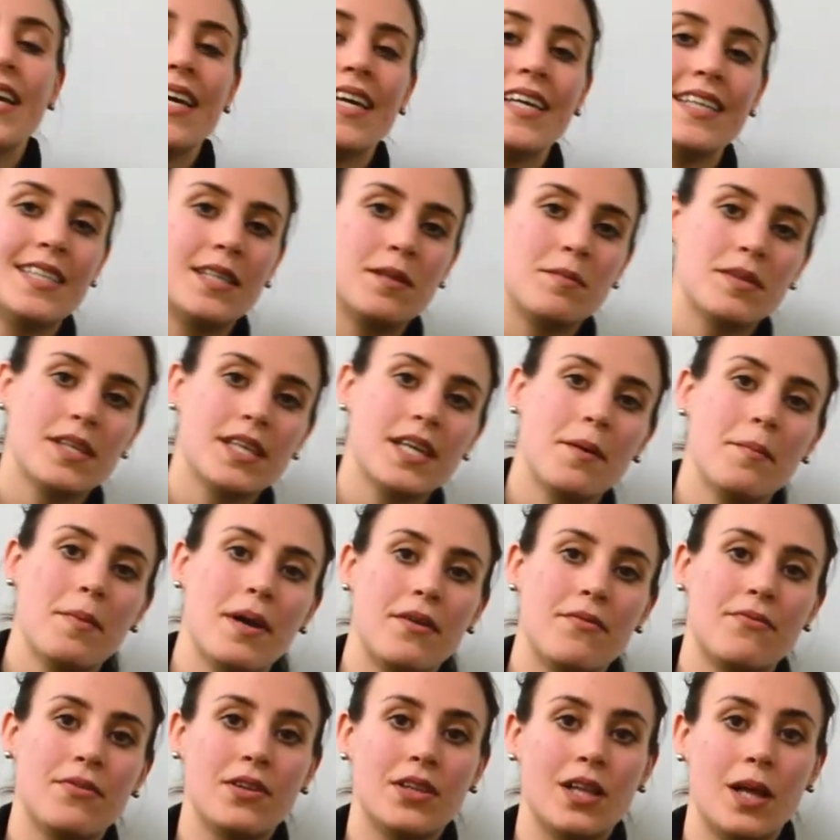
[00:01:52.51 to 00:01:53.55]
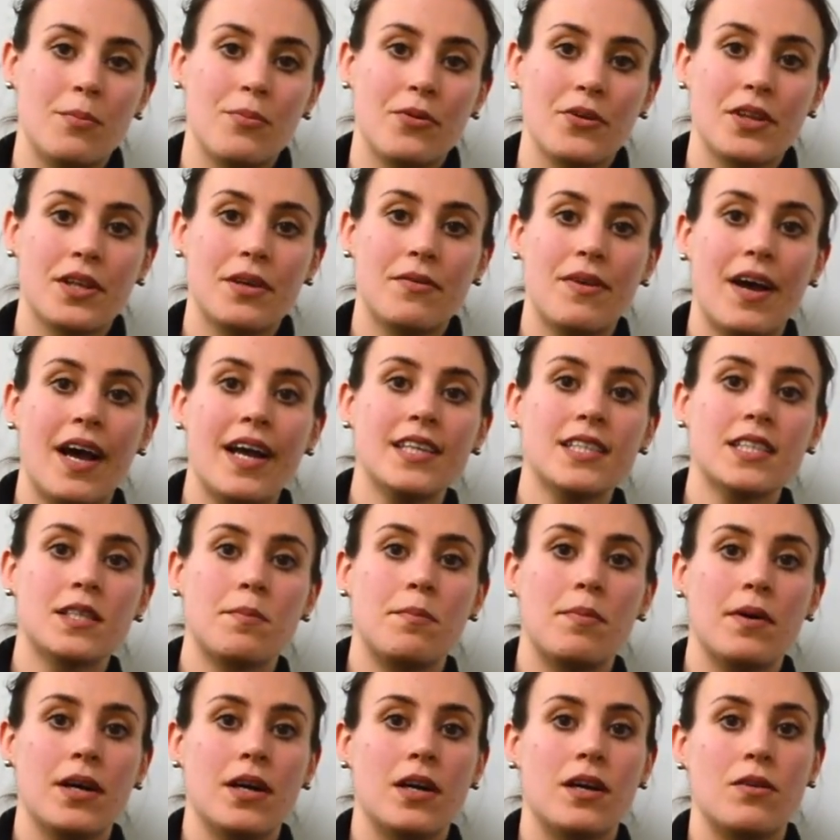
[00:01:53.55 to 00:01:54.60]
It seems like it might fill up really fast,
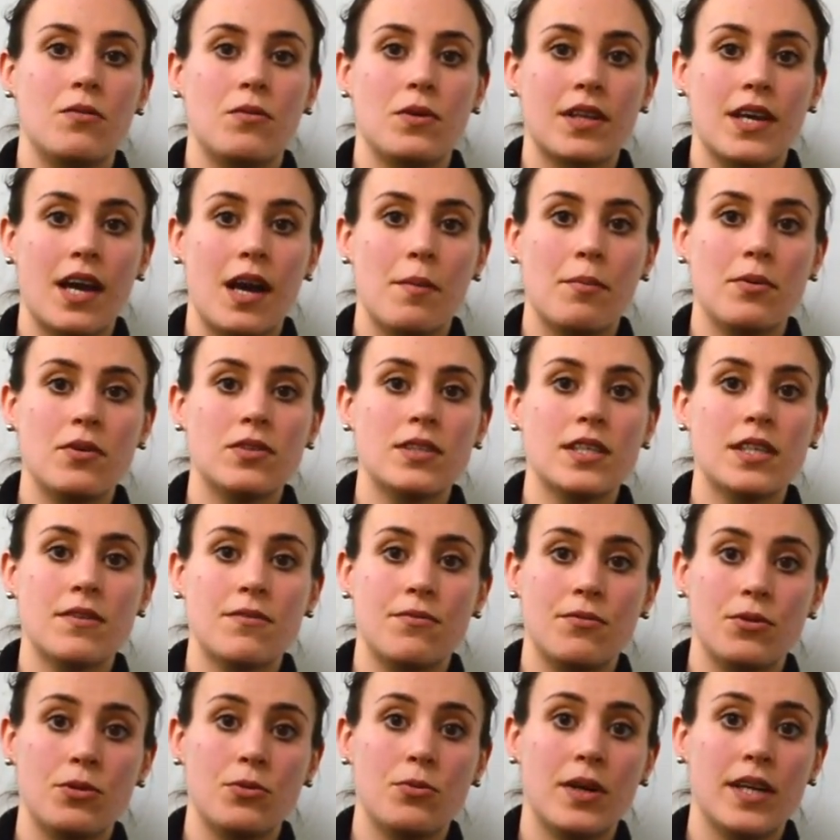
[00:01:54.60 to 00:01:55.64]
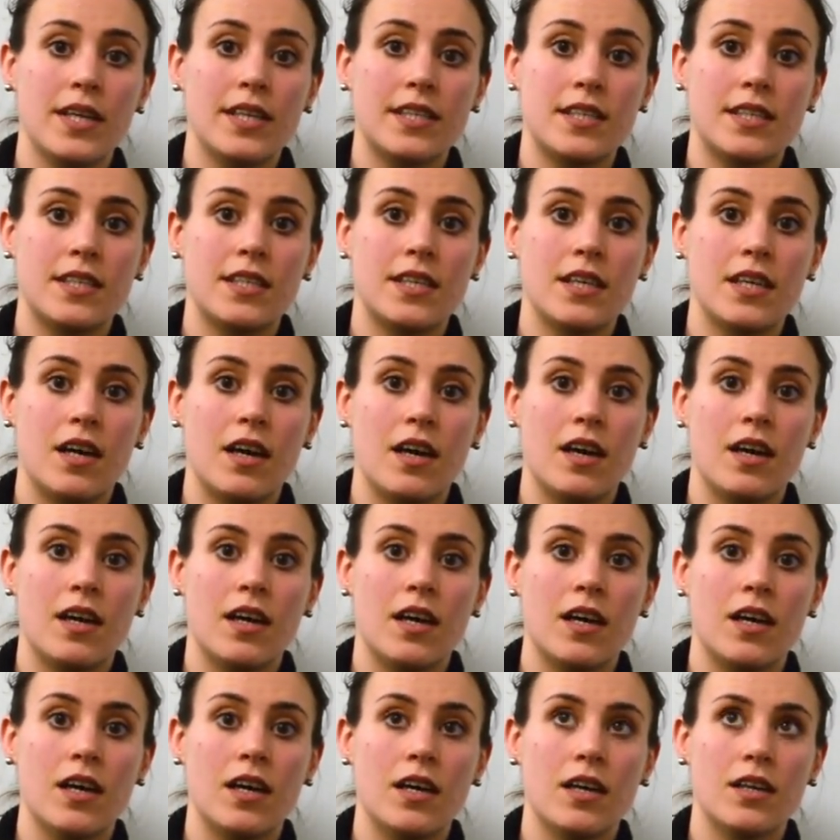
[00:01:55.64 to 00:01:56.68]
but with composting, food waste
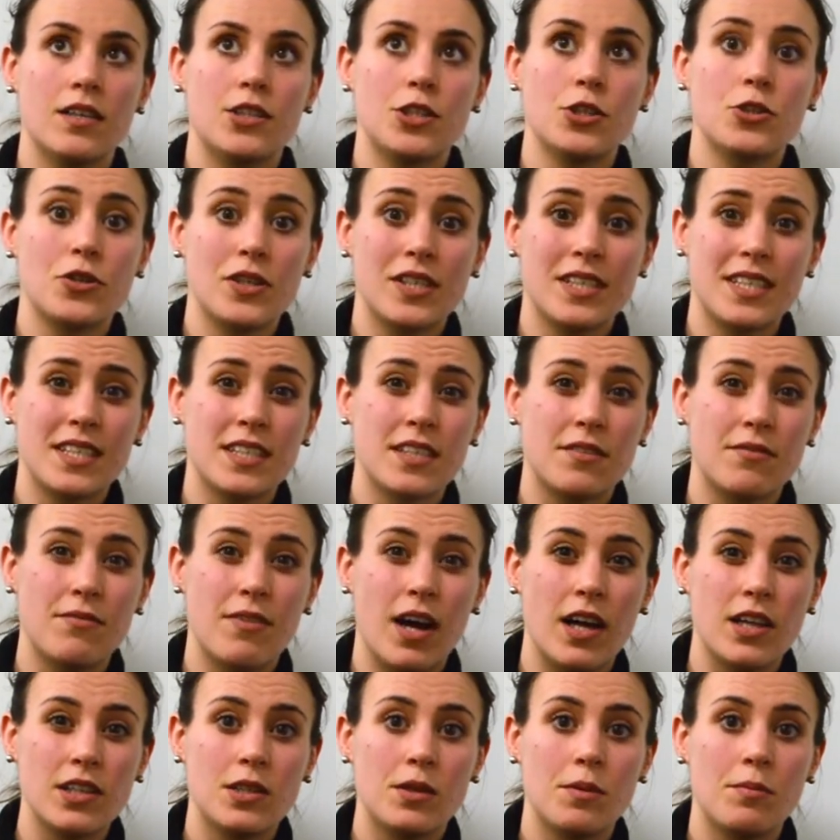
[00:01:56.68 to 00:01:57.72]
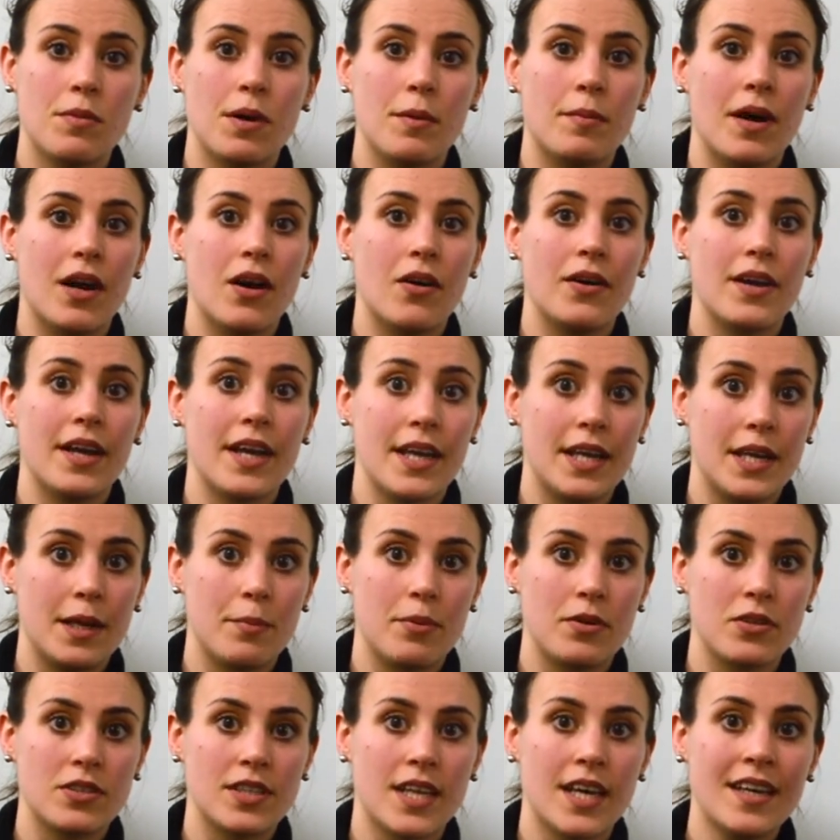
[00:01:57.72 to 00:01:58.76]
decreases in volume about
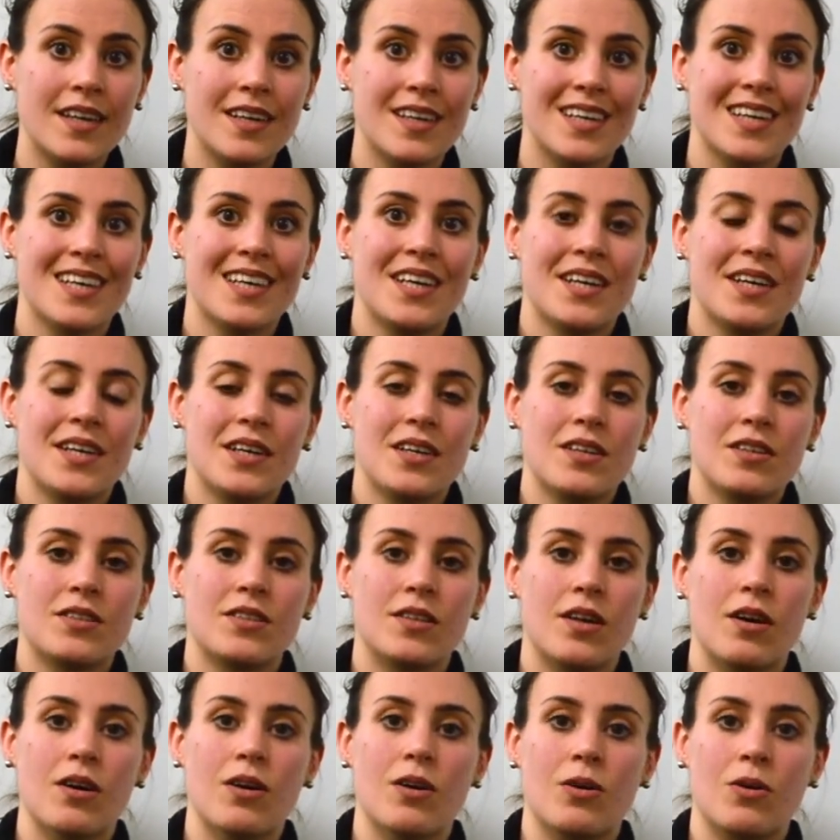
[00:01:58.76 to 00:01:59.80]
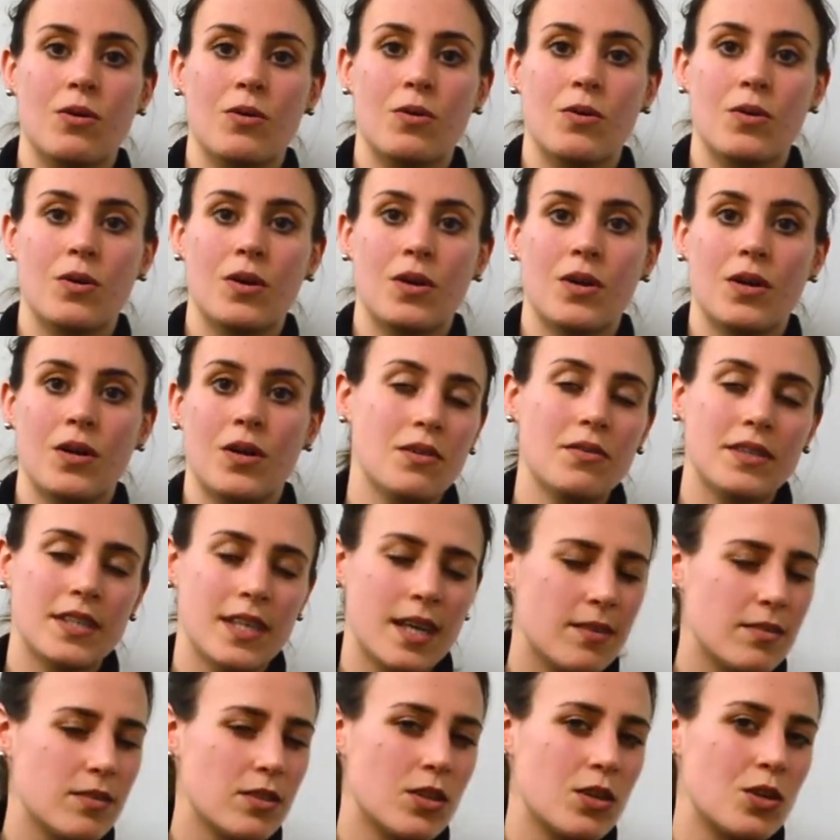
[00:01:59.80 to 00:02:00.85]
80%. So you always
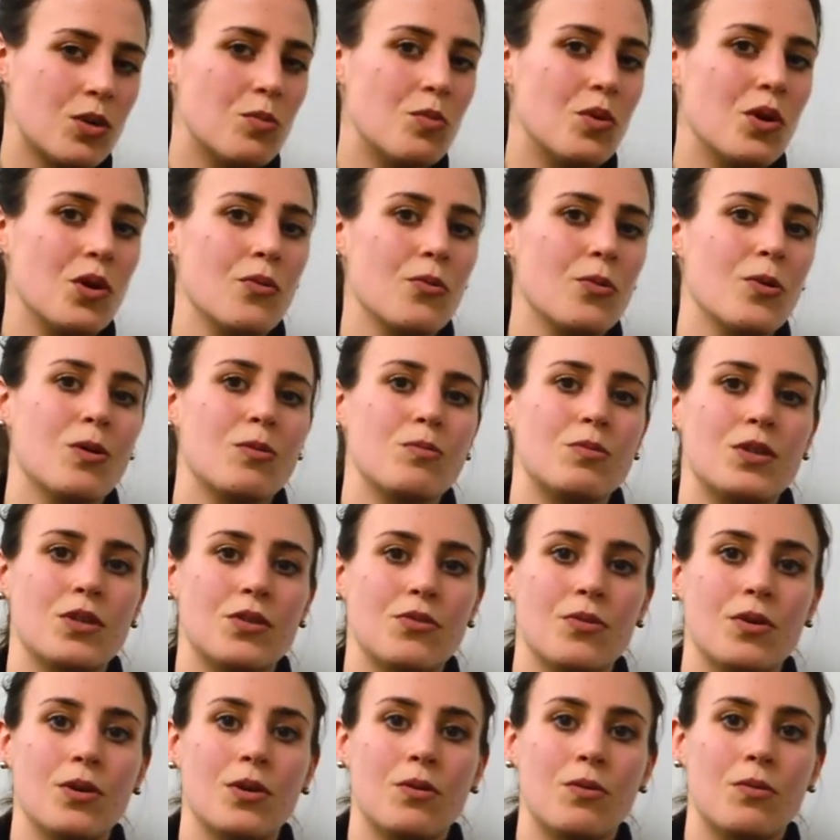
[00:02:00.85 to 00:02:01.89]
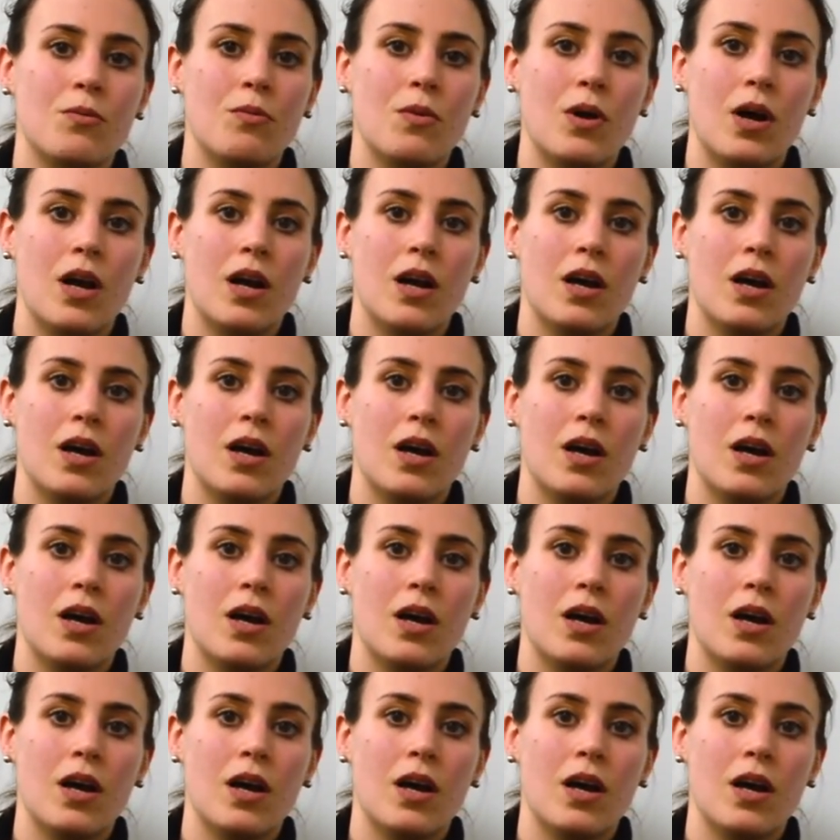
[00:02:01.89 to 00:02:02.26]
have a little more room to throw